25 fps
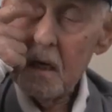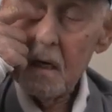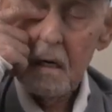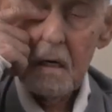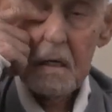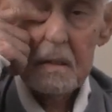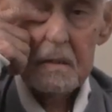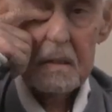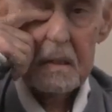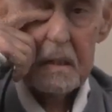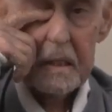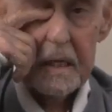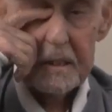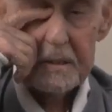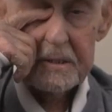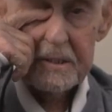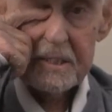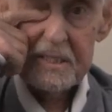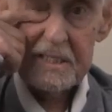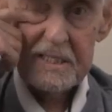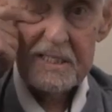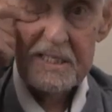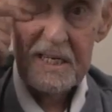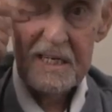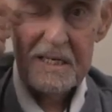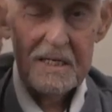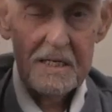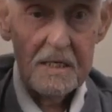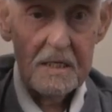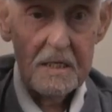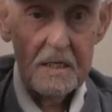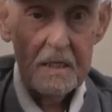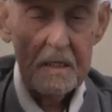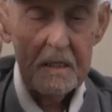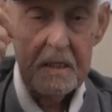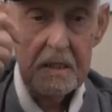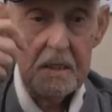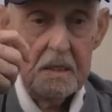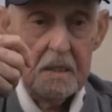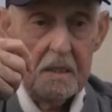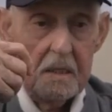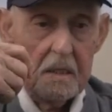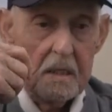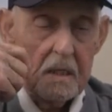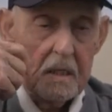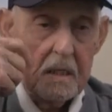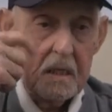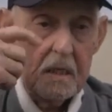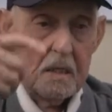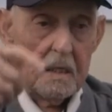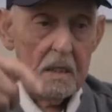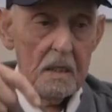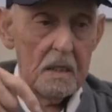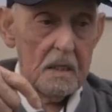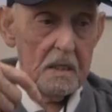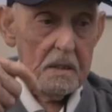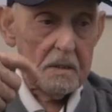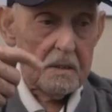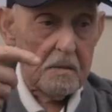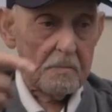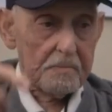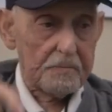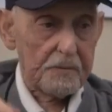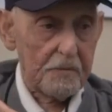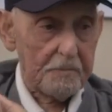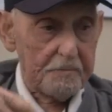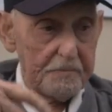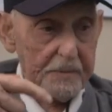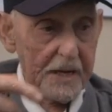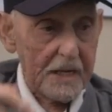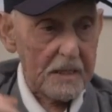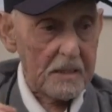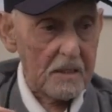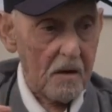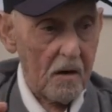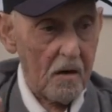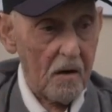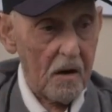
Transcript: unless the propeller